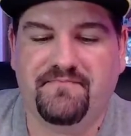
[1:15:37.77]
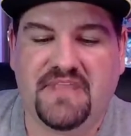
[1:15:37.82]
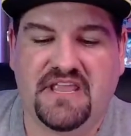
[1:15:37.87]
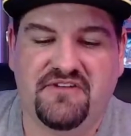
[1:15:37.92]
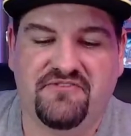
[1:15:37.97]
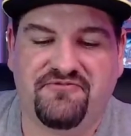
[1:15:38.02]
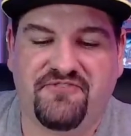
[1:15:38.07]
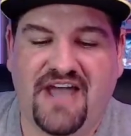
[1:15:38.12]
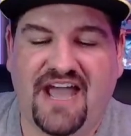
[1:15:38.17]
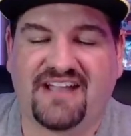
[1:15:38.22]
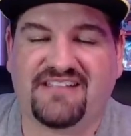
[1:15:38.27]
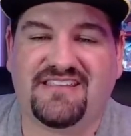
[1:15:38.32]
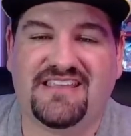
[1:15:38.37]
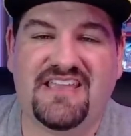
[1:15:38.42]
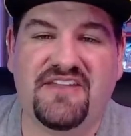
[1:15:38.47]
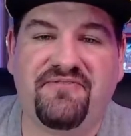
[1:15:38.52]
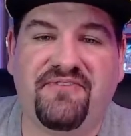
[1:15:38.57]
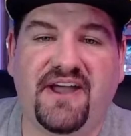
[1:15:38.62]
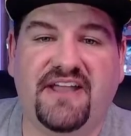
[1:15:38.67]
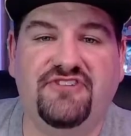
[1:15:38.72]
In fact,
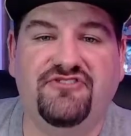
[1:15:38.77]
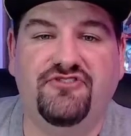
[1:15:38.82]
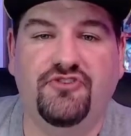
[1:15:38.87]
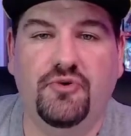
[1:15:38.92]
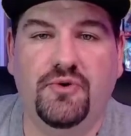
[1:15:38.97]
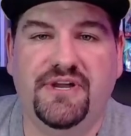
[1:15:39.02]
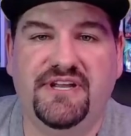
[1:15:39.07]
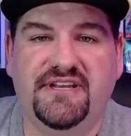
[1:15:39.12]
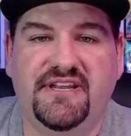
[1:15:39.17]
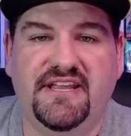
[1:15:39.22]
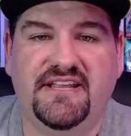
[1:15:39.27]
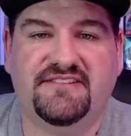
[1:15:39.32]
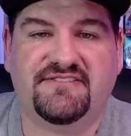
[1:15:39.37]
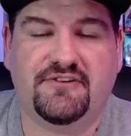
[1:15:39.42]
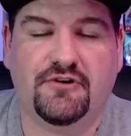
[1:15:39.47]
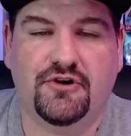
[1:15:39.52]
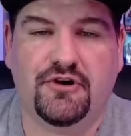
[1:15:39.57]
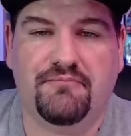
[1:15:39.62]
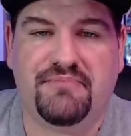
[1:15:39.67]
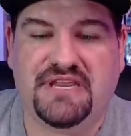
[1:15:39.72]
if I do it, it's
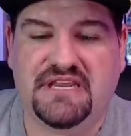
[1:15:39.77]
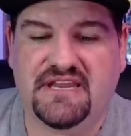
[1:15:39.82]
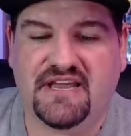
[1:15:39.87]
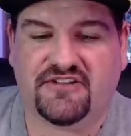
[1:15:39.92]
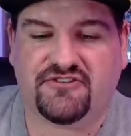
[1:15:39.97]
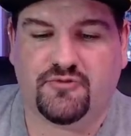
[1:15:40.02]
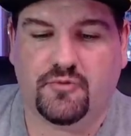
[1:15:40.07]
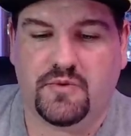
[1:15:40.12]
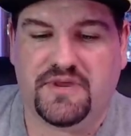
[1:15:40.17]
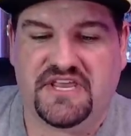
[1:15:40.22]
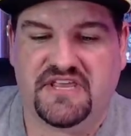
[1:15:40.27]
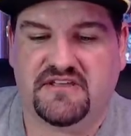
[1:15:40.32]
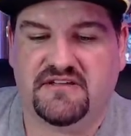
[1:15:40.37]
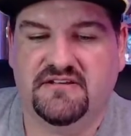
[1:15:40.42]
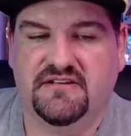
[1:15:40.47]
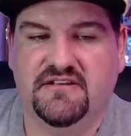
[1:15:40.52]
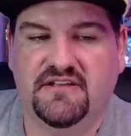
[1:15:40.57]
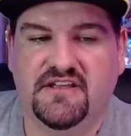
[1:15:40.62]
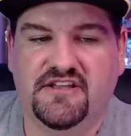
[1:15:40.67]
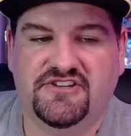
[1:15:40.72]
going to be next week.
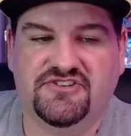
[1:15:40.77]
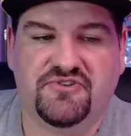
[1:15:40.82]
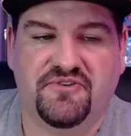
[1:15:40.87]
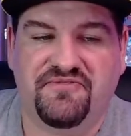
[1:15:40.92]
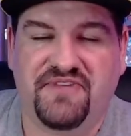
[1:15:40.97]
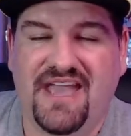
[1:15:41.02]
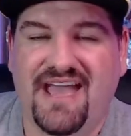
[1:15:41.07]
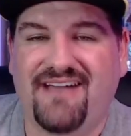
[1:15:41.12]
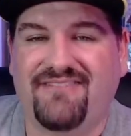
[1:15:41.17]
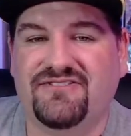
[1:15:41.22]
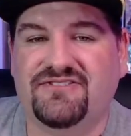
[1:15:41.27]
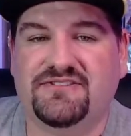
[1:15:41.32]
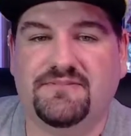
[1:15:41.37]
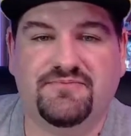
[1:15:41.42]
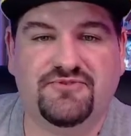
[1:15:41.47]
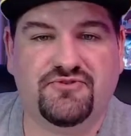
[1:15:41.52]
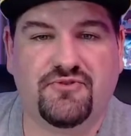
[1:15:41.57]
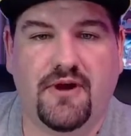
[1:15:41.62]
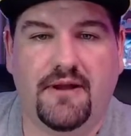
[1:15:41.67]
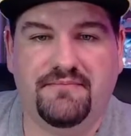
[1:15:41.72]
So if you haven't
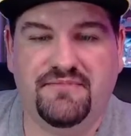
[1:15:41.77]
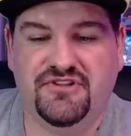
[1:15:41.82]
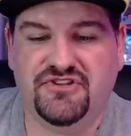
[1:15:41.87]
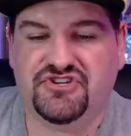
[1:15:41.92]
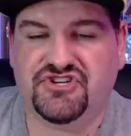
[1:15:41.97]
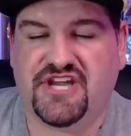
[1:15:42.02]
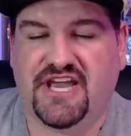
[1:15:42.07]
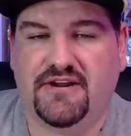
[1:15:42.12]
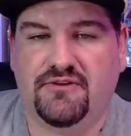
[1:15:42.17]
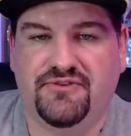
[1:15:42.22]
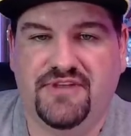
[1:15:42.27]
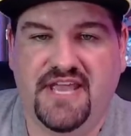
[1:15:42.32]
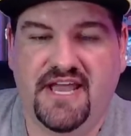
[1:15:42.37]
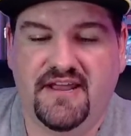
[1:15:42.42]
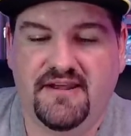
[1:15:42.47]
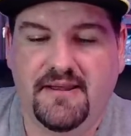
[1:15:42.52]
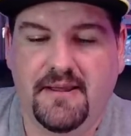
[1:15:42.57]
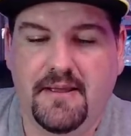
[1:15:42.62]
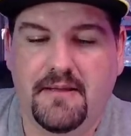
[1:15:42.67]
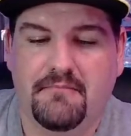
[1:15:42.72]
subscribed to the channel
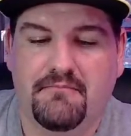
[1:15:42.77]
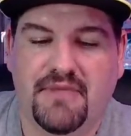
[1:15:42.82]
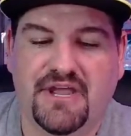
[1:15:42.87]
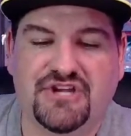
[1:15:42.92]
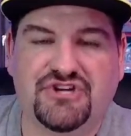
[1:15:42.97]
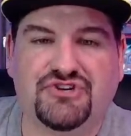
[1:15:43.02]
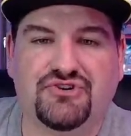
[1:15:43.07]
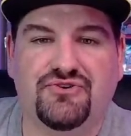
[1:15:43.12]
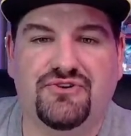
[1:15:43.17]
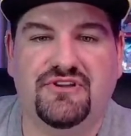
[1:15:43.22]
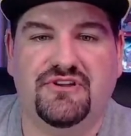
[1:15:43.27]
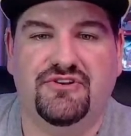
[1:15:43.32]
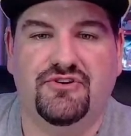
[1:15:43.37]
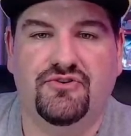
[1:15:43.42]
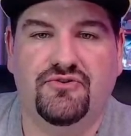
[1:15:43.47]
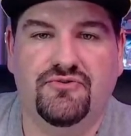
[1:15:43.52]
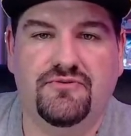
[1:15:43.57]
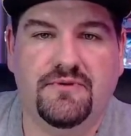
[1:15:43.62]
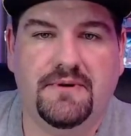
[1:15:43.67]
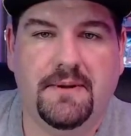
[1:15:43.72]
yet, make sure you
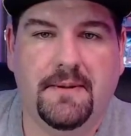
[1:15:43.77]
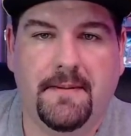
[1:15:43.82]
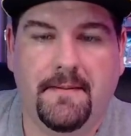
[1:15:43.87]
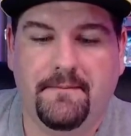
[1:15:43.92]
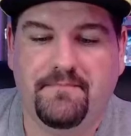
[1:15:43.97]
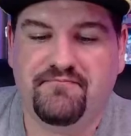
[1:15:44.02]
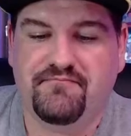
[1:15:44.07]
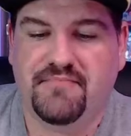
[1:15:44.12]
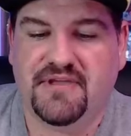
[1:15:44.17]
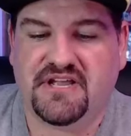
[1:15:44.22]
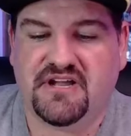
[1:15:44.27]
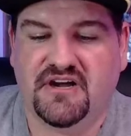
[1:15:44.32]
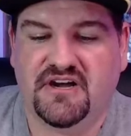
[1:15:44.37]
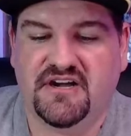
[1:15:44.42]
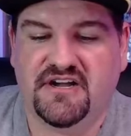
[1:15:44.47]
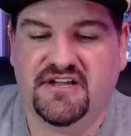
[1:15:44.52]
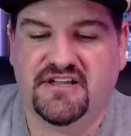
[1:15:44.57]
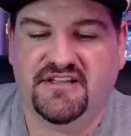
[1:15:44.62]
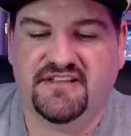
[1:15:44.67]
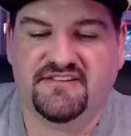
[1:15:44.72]
do,
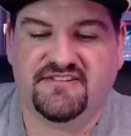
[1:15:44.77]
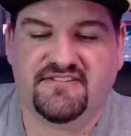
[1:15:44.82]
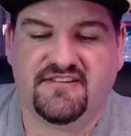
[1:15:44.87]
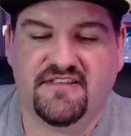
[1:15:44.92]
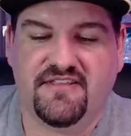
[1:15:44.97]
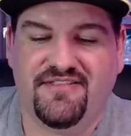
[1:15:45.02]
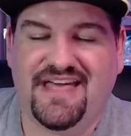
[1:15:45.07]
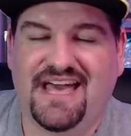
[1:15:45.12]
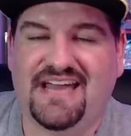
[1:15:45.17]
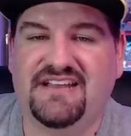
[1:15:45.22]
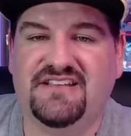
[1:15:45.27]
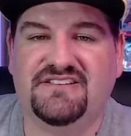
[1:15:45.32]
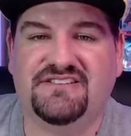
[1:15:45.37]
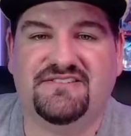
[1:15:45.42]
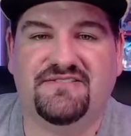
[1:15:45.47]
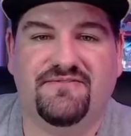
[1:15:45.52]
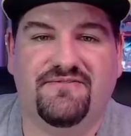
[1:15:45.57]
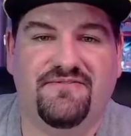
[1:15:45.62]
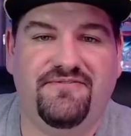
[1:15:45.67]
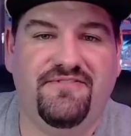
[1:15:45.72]
because that is
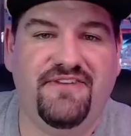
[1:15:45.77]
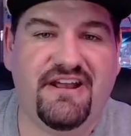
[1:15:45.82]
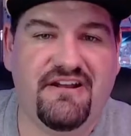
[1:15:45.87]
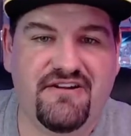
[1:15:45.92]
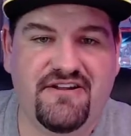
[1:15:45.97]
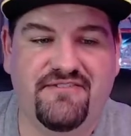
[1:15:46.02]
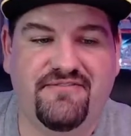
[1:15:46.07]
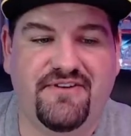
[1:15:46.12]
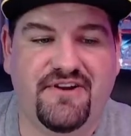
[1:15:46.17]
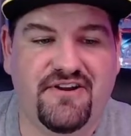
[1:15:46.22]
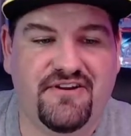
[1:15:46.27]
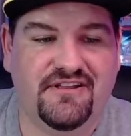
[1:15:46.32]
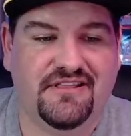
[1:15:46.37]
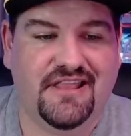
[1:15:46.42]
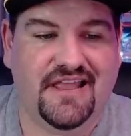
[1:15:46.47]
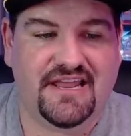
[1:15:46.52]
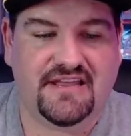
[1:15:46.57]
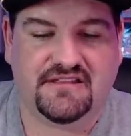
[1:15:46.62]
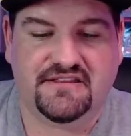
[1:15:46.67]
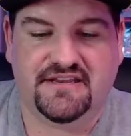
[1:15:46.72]
very, very
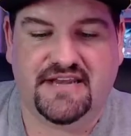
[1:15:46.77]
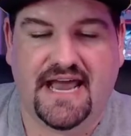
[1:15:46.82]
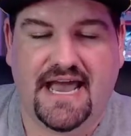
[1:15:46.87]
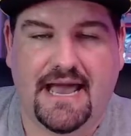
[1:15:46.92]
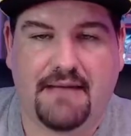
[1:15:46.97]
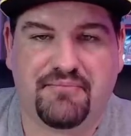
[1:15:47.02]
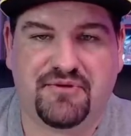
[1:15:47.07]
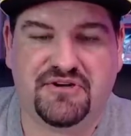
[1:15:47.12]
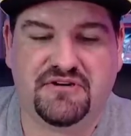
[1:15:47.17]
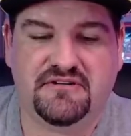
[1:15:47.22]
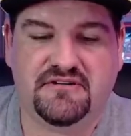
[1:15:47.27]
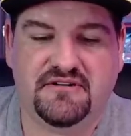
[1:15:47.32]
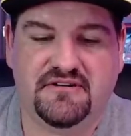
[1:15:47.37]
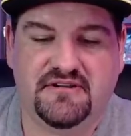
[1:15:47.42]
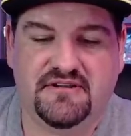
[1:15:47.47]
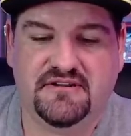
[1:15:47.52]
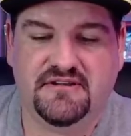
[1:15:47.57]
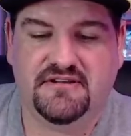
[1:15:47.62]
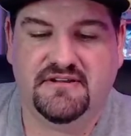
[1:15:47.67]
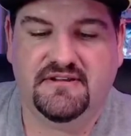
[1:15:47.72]
likely to happen.
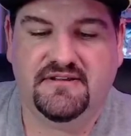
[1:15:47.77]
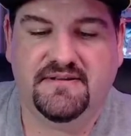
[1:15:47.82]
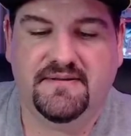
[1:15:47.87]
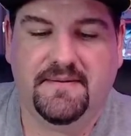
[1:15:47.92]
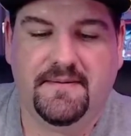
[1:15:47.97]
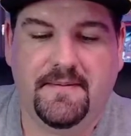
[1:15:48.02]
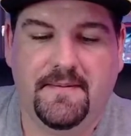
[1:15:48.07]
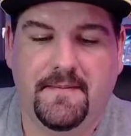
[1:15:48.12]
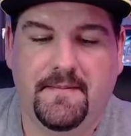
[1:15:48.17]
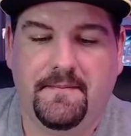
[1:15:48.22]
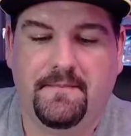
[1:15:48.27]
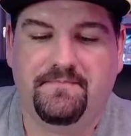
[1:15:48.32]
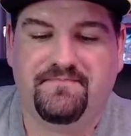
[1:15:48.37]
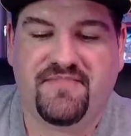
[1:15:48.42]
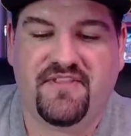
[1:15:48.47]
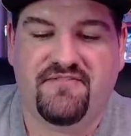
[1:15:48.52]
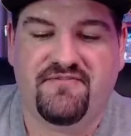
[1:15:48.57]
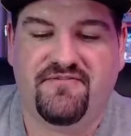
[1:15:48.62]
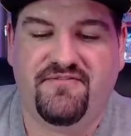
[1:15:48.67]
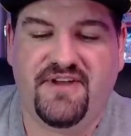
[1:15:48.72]

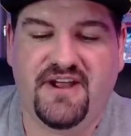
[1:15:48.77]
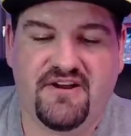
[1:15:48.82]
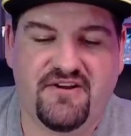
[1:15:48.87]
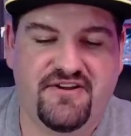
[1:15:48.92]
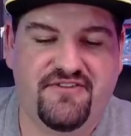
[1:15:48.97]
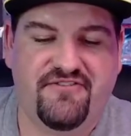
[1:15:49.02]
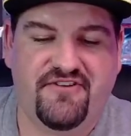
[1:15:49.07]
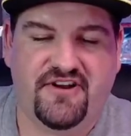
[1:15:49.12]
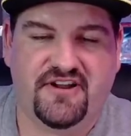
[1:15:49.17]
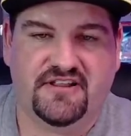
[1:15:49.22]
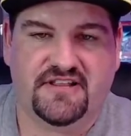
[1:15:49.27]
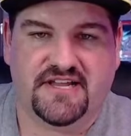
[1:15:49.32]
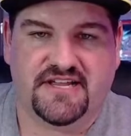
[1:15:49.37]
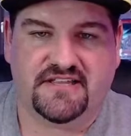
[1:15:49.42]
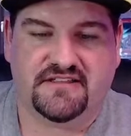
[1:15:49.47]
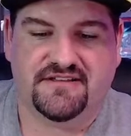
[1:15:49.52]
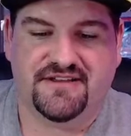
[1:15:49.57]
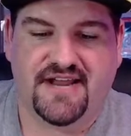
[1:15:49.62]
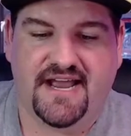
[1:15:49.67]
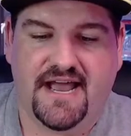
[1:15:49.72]
Very, very
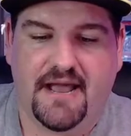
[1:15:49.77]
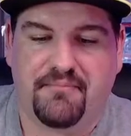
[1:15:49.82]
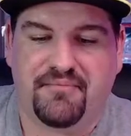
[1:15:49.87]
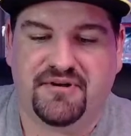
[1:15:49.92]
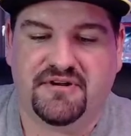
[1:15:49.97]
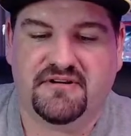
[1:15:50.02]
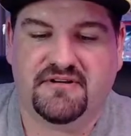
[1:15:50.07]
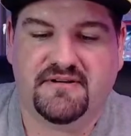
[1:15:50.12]
likely to happen.